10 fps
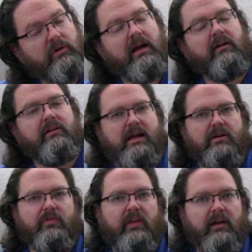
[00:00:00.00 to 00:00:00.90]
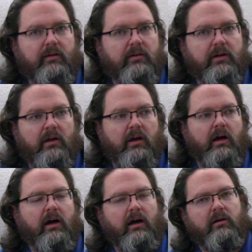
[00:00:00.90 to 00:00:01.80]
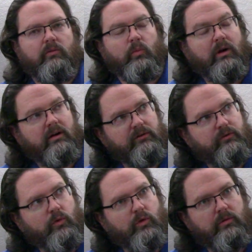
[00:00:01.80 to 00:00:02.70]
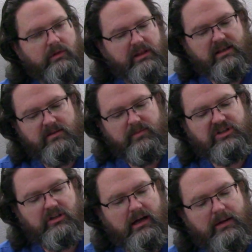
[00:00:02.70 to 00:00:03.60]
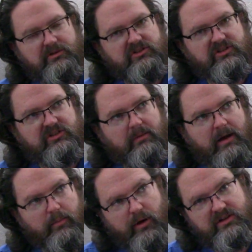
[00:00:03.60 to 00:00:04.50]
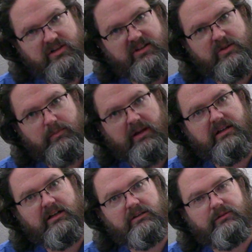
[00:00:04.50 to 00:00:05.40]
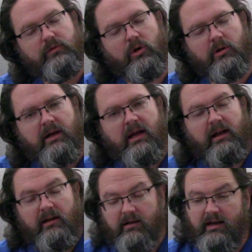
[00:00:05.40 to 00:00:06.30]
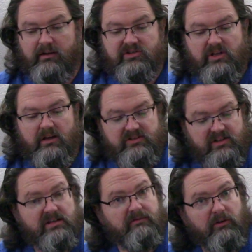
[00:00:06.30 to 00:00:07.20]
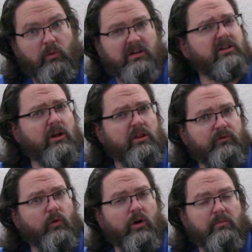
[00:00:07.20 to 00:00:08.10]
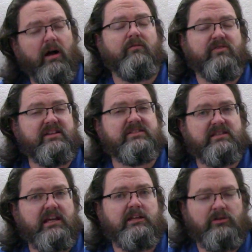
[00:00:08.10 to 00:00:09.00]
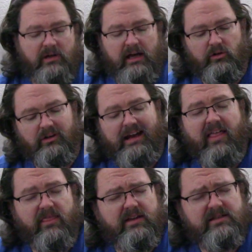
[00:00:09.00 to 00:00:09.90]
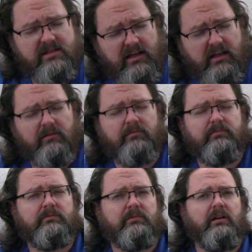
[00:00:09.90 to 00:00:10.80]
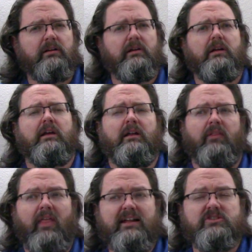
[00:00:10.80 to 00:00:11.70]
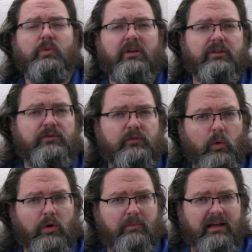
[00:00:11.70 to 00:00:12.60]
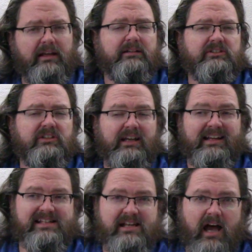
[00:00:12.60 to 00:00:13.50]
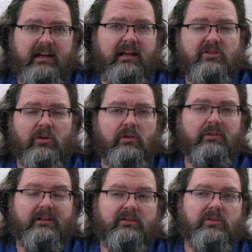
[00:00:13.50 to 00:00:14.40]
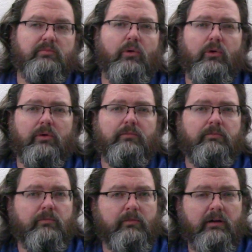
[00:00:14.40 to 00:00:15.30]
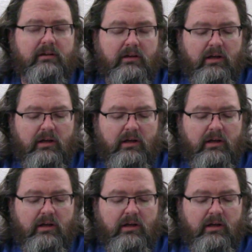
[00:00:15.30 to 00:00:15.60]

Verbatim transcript: around out there uh, where the form or the, particular objects just somehow participate in the form. Now, Aristotle says if you want to know the form of this thing, you got to look at this thing. Right? That's where the form is. It's not eternal; they're temporal. Right?